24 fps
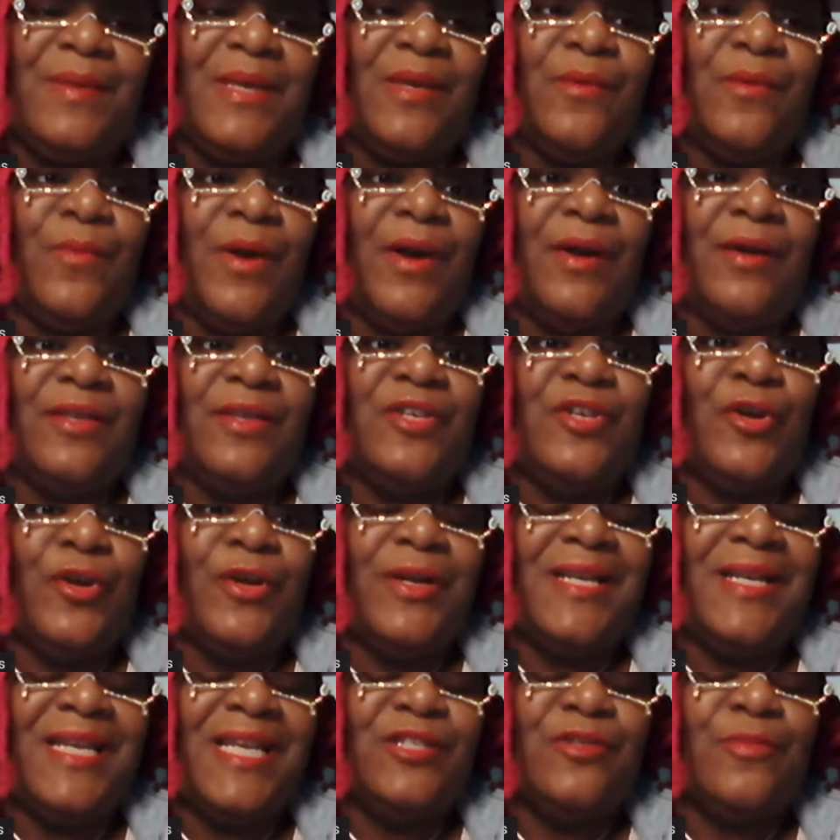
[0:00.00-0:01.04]
be where your
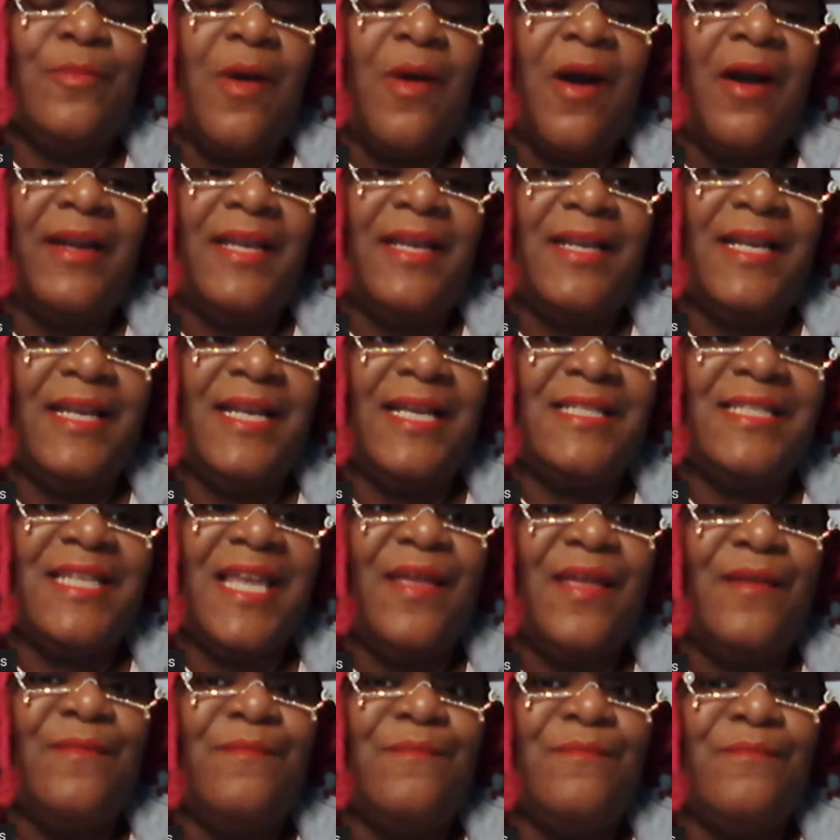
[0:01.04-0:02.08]
niche market is,
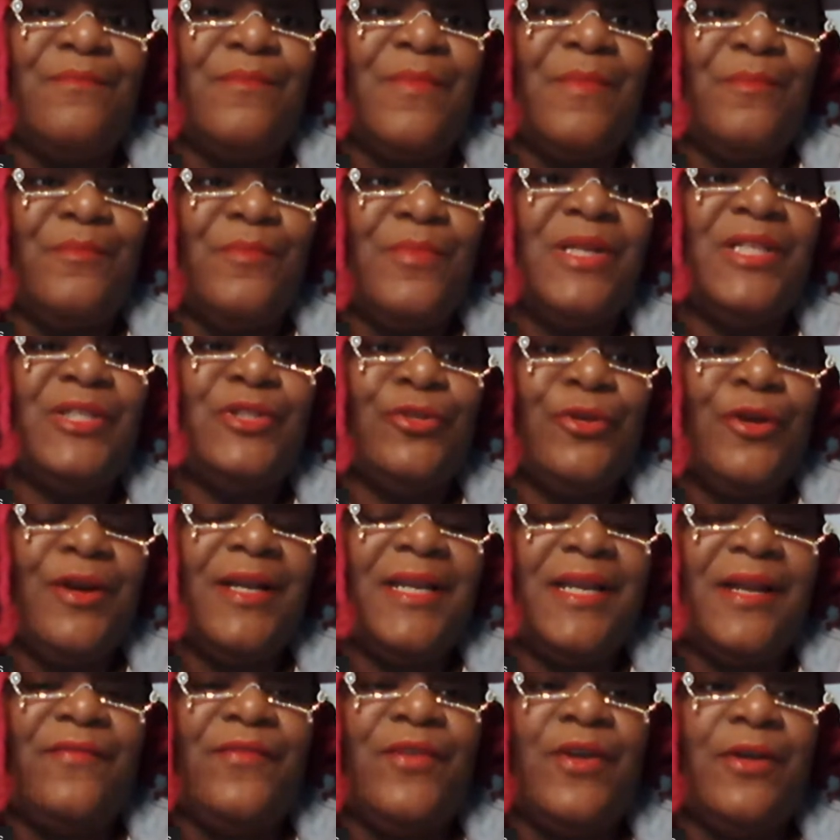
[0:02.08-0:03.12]
and
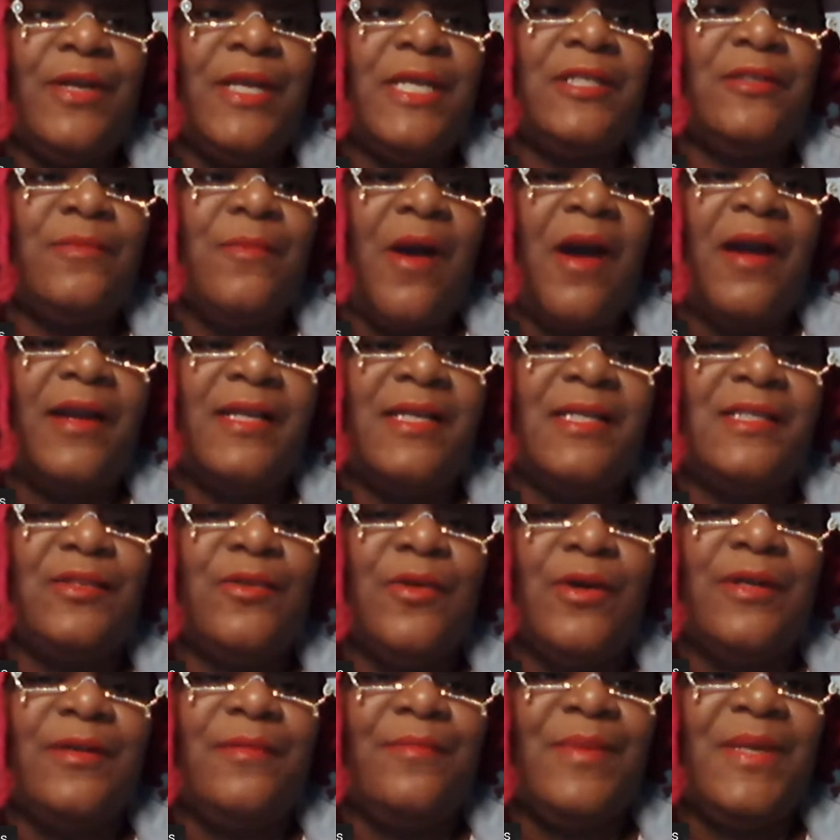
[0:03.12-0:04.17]
majority of your niche market is
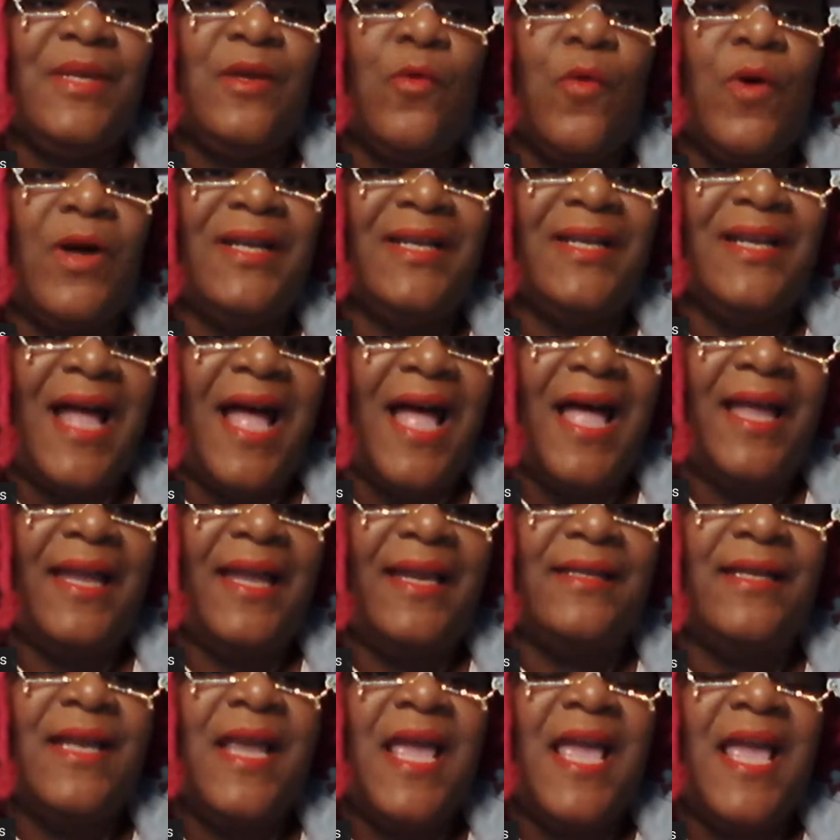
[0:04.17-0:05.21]
going to be
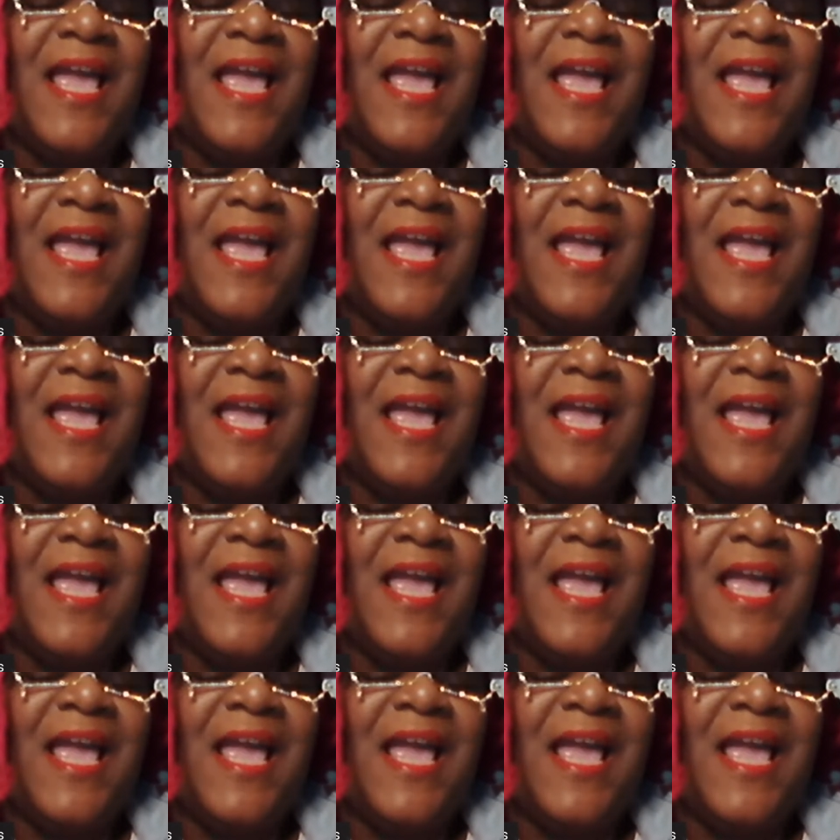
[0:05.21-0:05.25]
online,